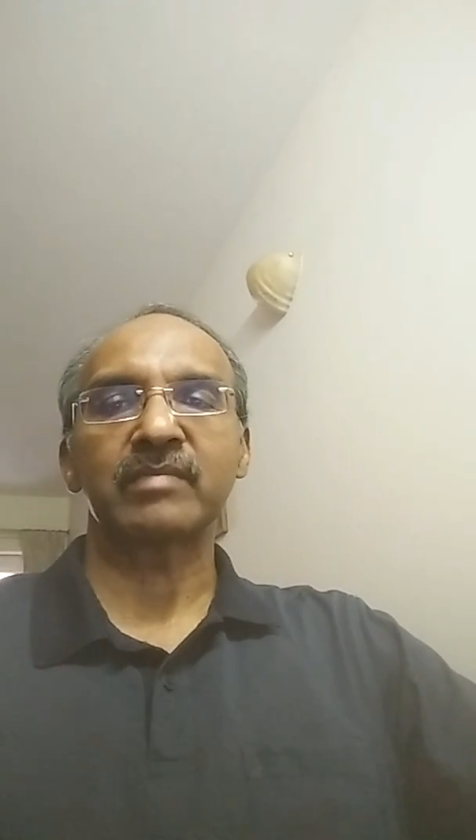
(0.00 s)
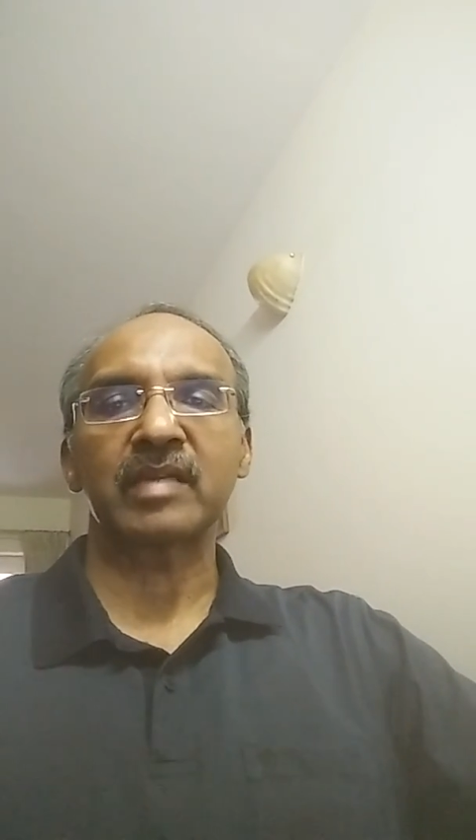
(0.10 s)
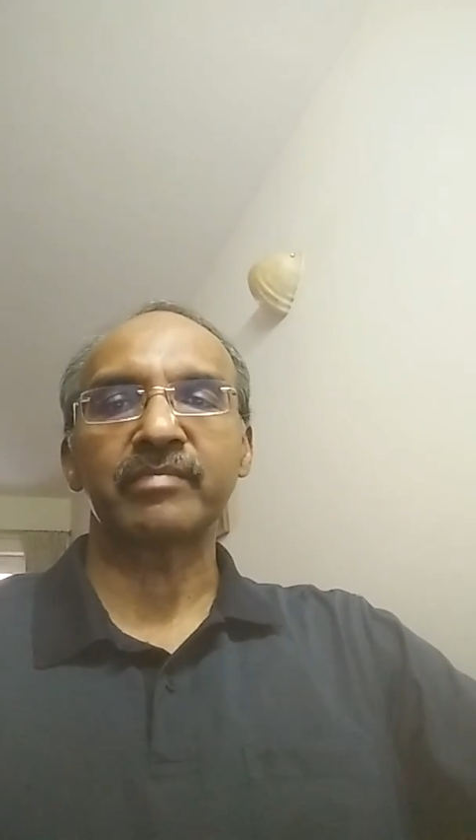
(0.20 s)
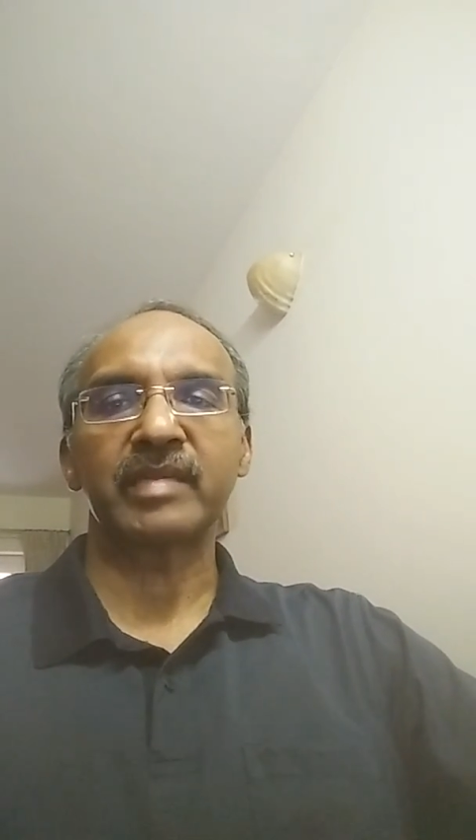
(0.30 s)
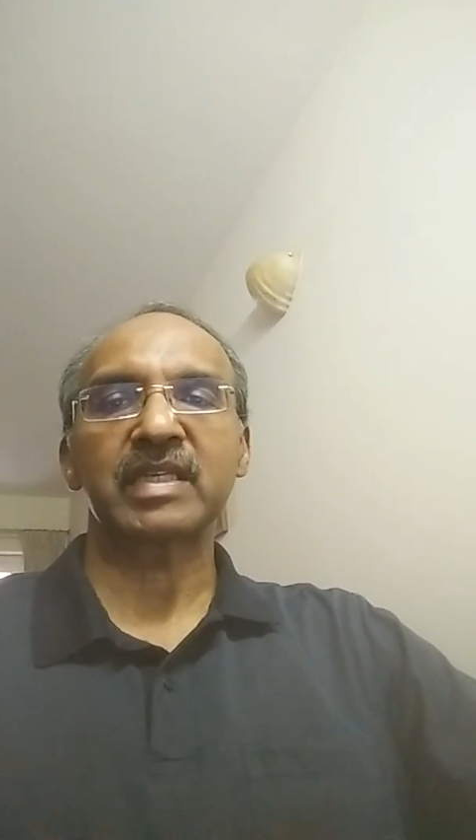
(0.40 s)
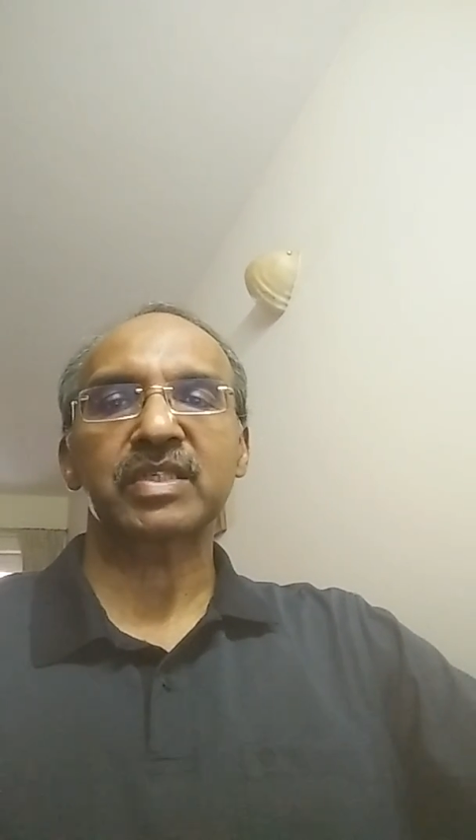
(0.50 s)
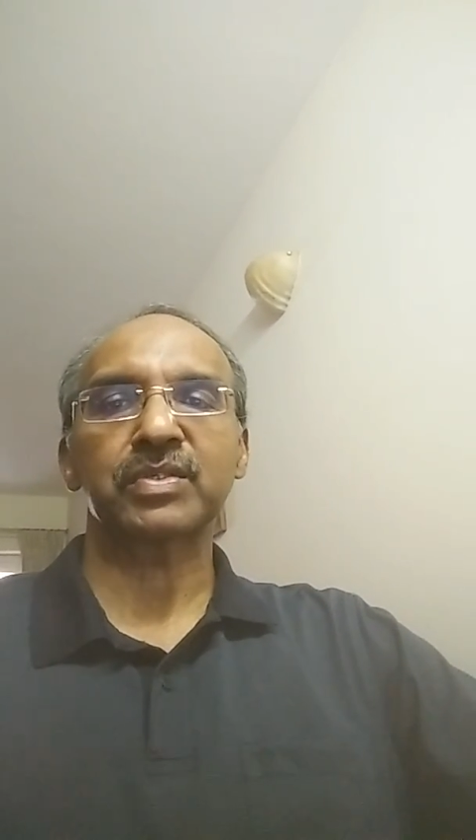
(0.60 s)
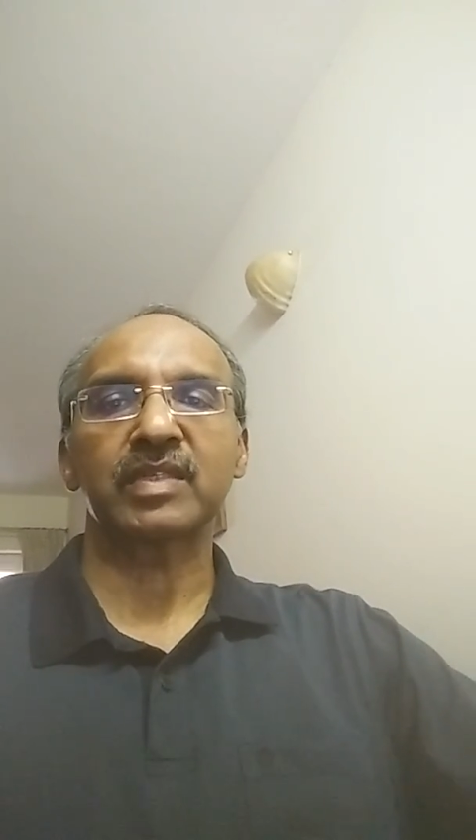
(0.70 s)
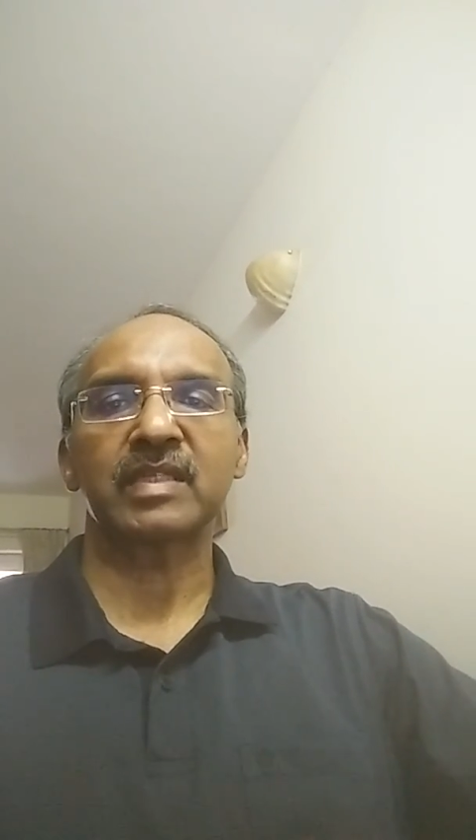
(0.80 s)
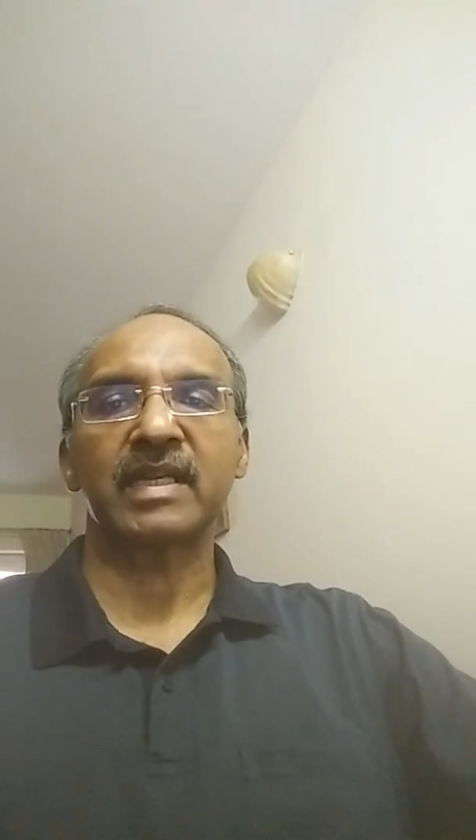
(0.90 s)
but make
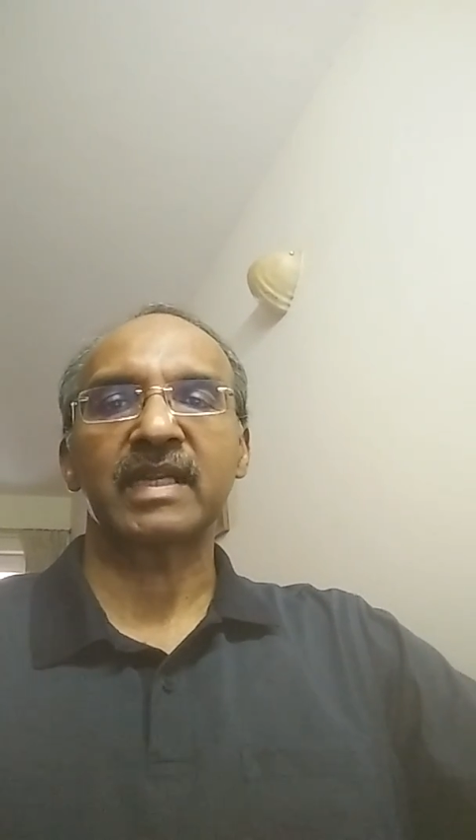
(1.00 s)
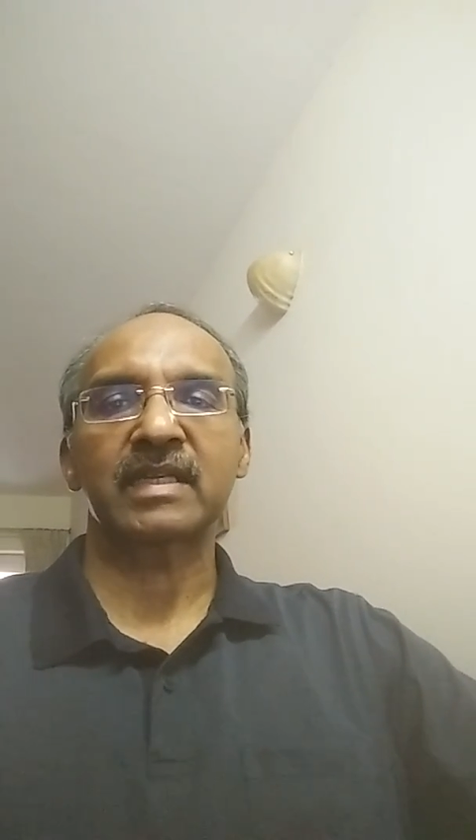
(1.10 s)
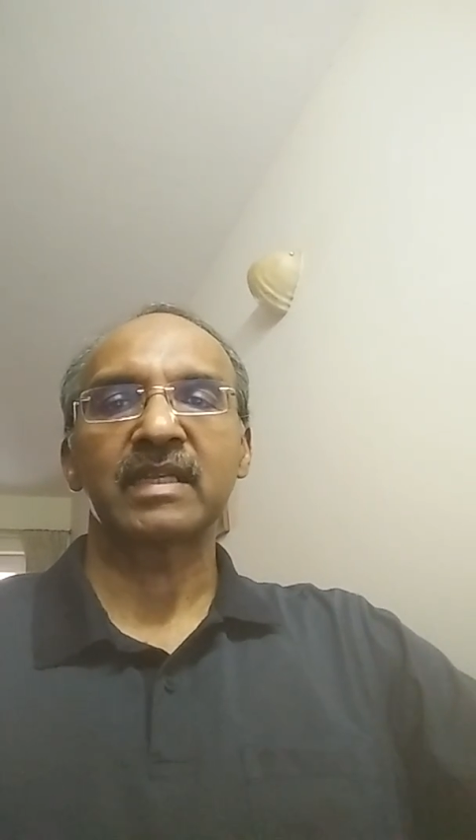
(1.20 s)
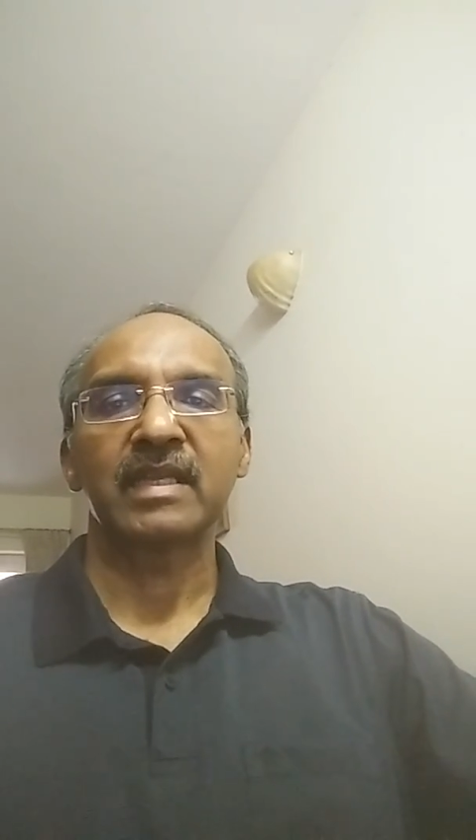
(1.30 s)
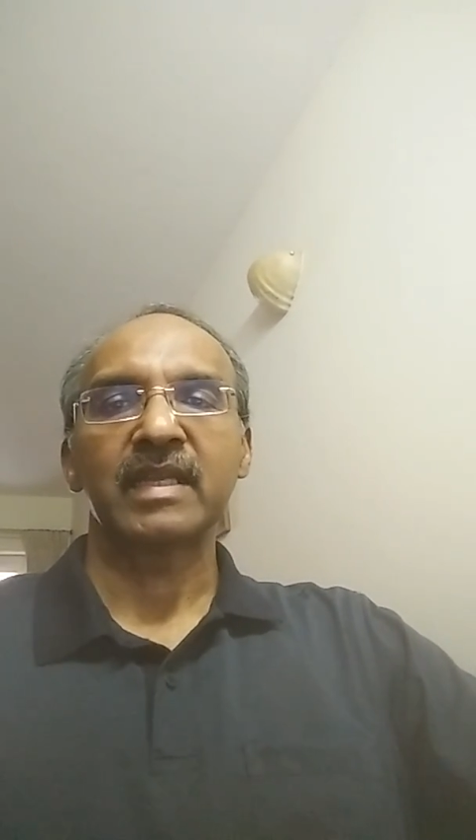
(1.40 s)
sure that